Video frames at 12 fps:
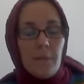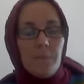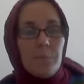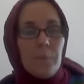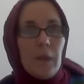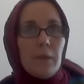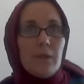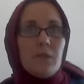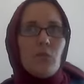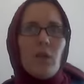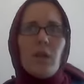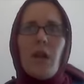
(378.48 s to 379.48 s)

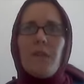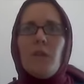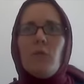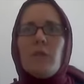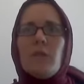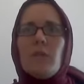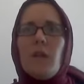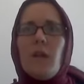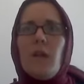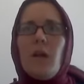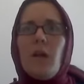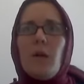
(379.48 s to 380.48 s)
I think, was
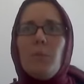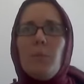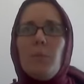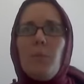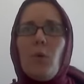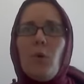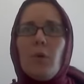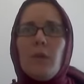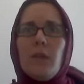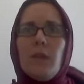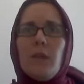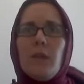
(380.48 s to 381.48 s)

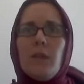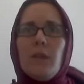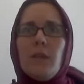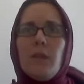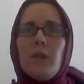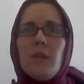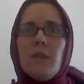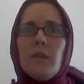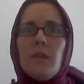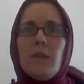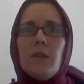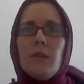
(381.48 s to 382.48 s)
born
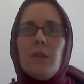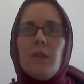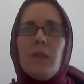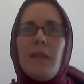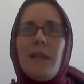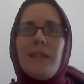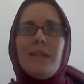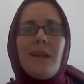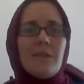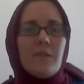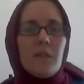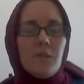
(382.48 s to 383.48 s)
in the late
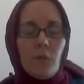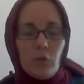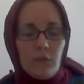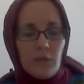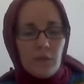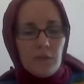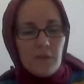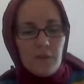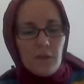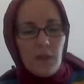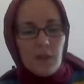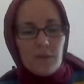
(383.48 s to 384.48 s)
1940s,
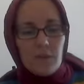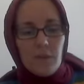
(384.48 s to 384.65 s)
and